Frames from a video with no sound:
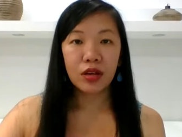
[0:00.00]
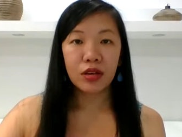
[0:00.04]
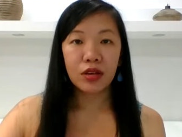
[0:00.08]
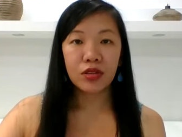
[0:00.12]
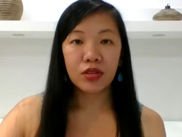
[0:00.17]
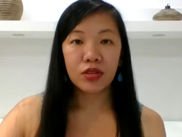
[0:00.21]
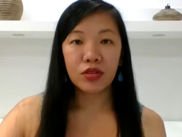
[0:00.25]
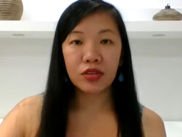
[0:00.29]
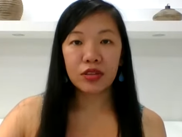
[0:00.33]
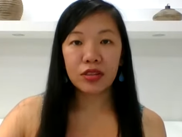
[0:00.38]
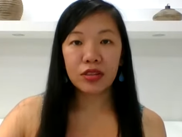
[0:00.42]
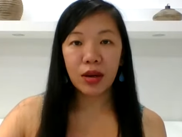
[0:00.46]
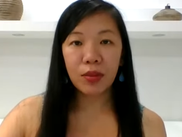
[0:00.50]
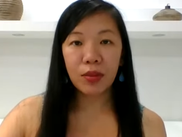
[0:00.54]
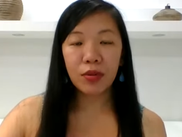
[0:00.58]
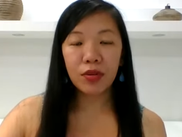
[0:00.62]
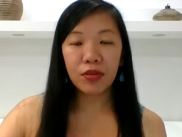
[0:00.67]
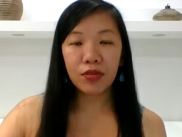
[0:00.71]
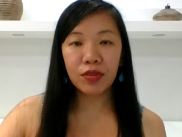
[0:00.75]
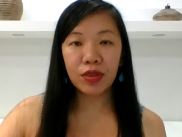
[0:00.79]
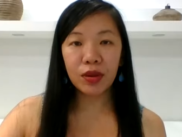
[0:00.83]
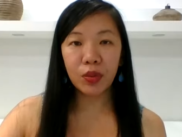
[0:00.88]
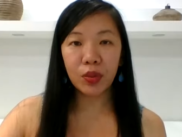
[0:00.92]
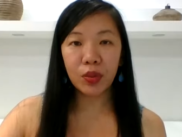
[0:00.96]
So some
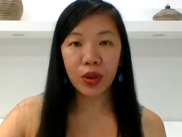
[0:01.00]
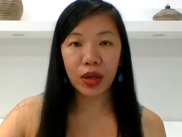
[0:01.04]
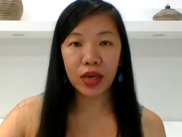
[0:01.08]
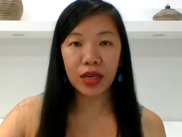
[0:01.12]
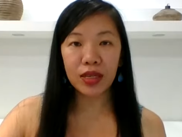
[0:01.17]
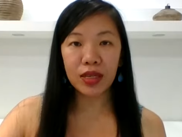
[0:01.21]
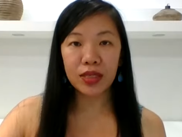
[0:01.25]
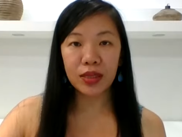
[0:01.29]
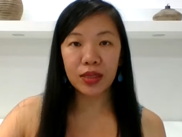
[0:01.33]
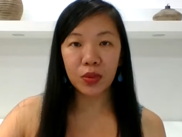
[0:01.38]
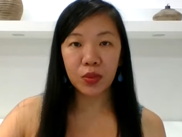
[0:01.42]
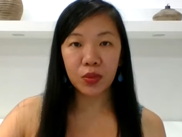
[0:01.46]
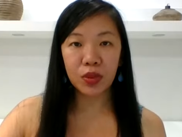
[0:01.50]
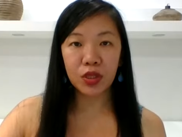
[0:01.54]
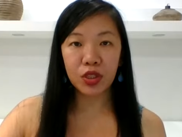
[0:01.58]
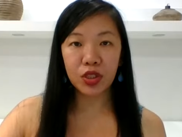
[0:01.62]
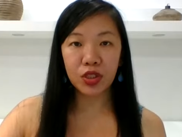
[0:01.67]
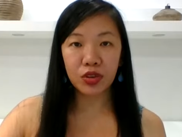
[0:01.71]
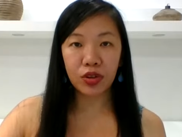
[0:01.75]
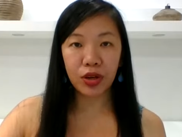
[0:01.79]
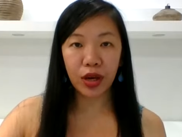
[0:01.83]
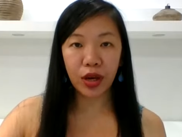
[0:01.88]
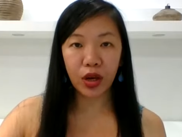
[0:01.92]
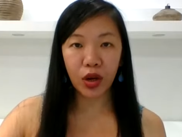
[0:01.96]
of the ways in which
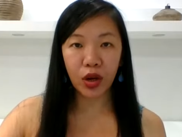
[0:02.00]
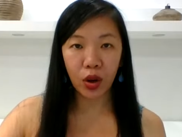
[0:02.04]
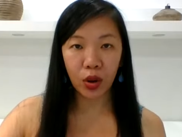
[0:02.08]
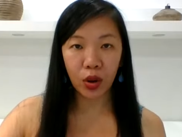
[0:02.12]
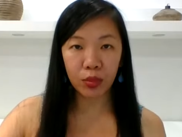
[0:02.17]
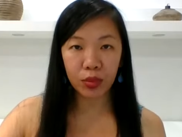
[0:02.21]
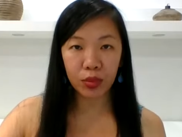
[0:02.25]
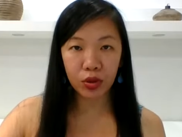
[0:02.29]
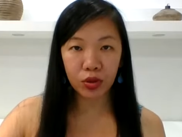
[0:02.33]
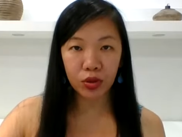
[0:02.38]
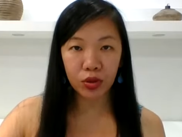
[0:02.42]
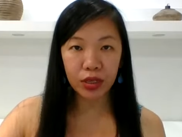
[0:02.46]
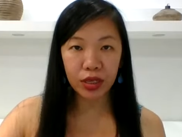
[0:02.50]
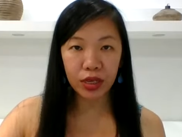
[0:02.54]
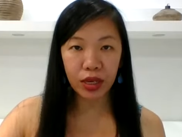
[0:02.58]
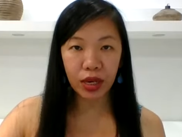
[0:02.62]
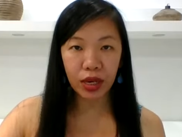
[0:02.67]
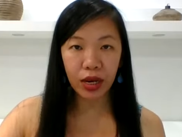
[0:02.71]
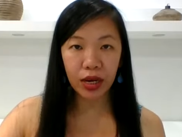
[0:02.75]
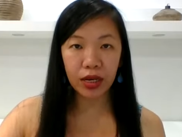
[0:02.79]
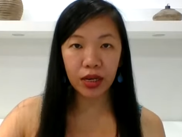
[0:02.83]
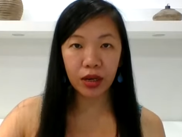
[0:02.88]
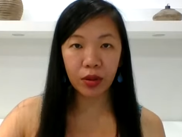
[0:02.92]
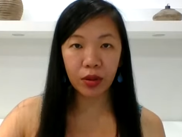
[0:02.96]
you can
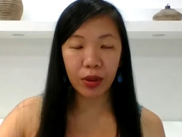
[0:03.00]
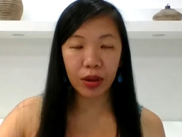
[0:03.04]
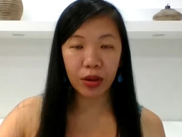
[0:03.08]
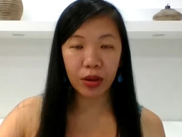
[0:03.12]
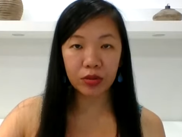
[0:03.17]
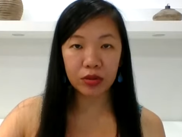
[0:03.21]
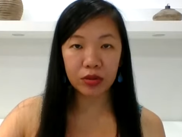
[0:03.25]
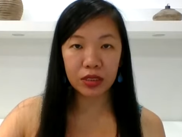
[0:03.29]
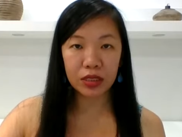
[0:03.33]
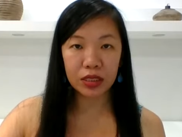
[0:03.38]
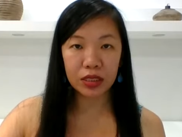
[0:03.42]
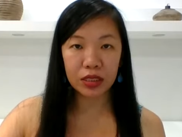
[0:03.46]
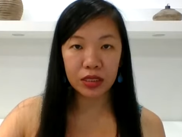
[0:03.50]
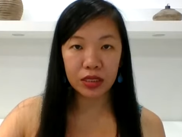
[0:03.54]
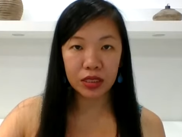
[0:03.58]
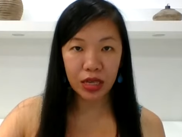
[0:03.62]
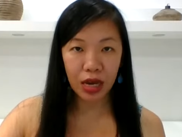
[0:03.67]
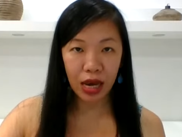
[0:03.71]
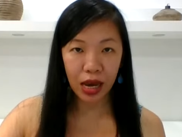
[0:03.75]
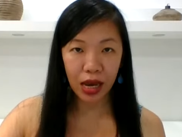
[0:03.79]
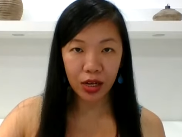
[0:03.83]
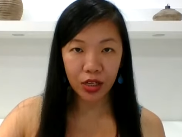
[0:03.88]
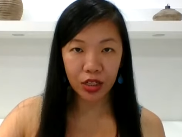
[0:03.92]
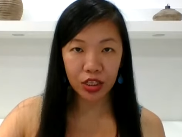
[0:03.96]
communicate about
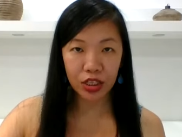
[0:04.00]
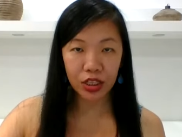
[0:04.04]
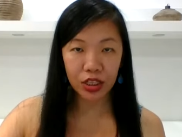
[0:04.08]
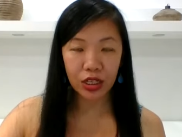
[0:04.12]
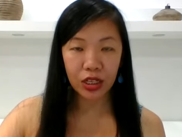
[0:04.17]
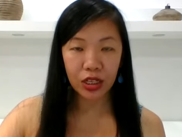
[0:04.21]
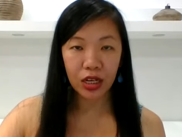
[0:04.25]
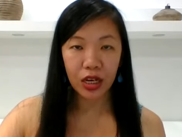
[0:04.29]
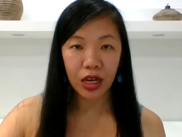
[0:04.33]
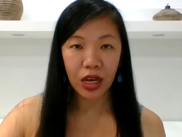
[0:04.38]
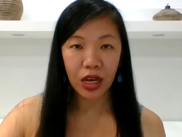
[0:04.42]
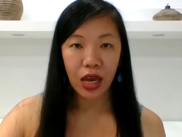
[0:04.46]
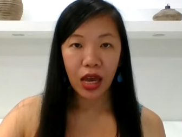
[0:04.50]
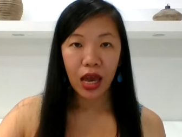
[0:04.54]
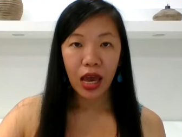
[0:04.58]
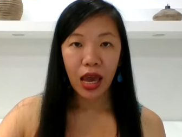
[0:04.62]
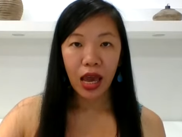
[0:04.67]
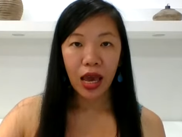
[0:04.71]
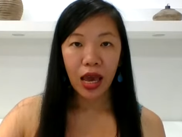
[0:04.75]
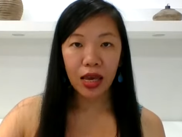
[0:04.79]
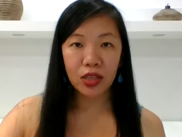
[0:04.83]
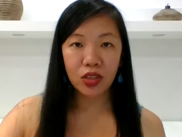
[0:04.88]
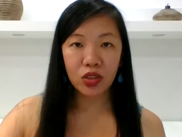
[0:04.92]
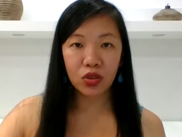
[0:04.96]
touch
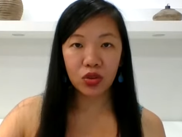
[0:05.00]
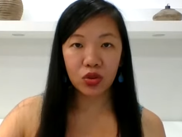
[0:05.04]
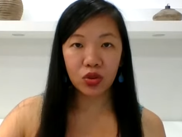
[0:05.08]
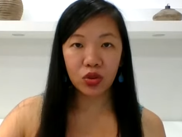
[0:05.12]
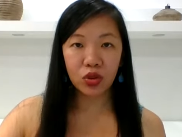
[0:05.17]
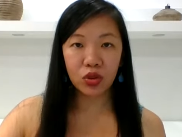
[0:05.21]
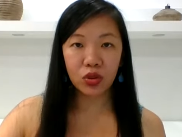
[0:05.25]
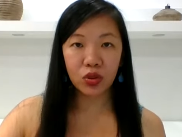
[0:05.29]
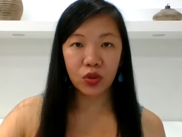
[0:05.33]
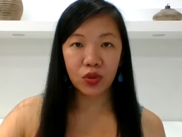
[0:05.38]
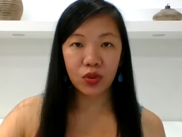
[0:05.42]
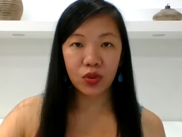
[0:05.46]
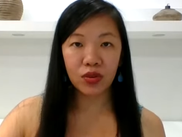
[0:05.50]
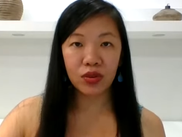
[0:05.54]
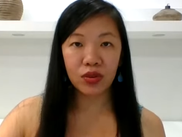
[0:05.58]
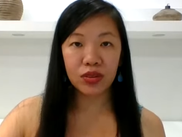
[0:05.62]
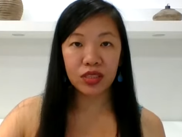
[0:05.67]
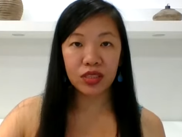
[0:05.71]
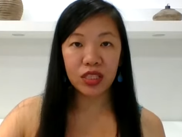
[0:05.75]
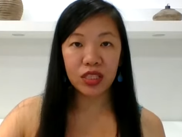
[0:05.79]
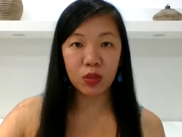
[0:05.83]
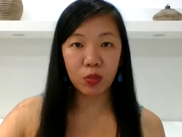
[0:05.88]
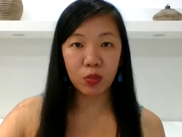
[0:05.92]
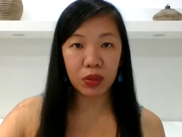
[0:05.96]
has to do with the
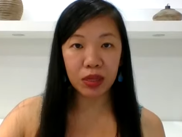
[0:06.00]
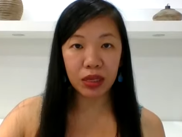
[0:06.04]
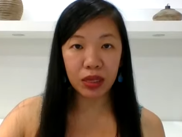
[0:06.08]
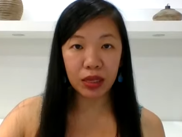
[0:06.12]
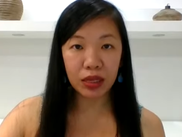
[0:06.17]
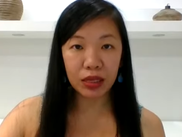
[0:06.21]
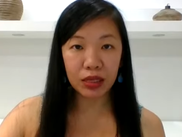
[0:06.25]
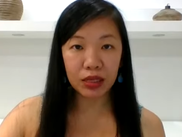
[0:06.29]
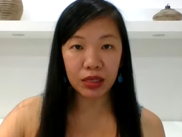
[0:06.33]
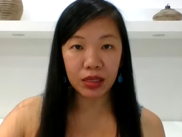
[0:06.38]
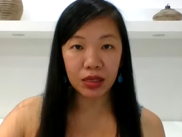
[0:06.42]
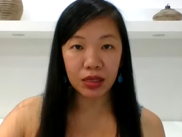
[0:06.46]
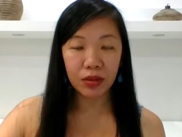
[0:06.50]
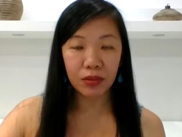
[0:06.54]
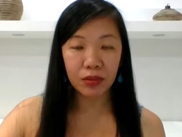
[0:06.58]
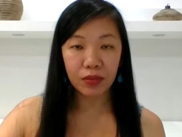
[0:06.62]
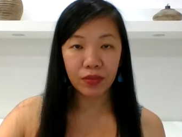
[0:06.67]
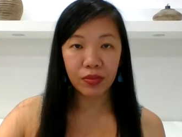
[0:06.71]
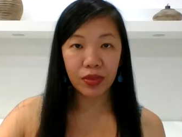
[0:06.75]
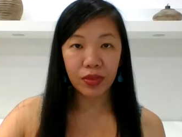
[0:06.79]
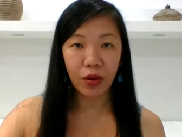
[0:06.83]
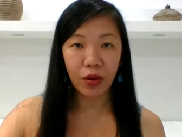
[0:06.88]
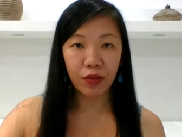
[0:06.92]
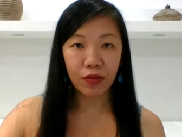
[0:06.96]
speed,
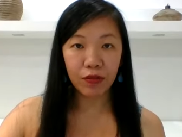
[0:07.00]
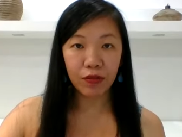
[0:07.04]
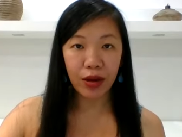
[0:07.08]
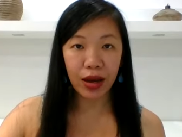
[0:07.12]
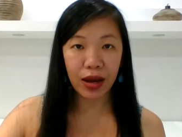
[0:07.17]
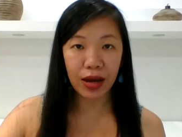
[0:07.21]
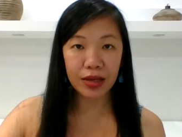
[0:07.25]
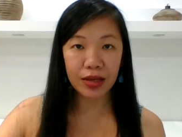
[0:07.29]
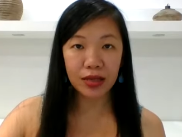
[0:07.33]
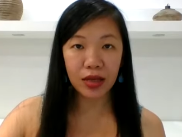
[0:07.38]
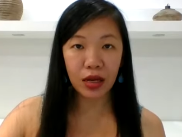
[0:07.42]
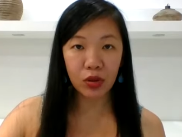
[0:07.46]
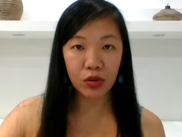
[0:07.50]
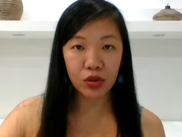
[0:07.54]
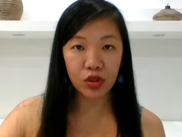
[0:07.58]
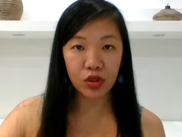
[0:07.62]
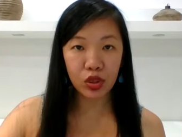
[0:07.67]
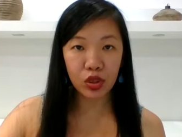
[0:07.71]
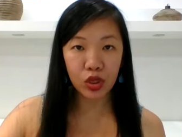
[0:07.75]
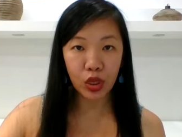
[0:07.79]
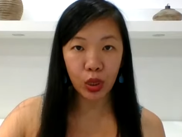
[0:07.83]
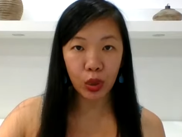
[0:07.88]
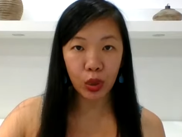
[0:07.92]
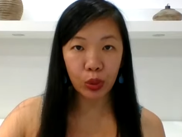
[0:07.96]
how fast, how
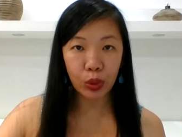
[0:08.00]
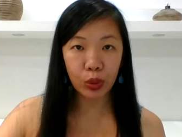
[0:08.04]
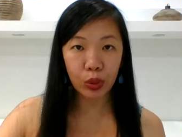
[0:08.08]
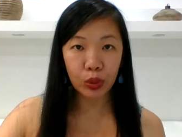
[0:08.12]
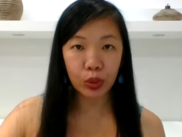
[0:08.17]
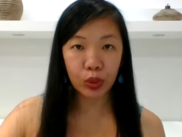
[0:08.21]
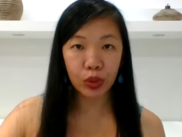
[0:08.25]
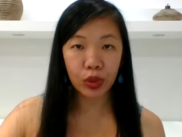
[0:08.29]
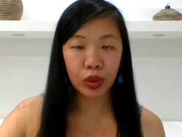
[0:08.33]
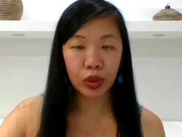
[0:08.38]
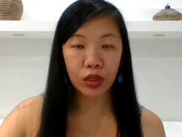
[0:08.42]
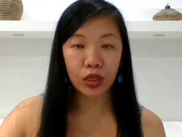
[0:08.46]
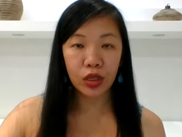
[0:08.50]
slow,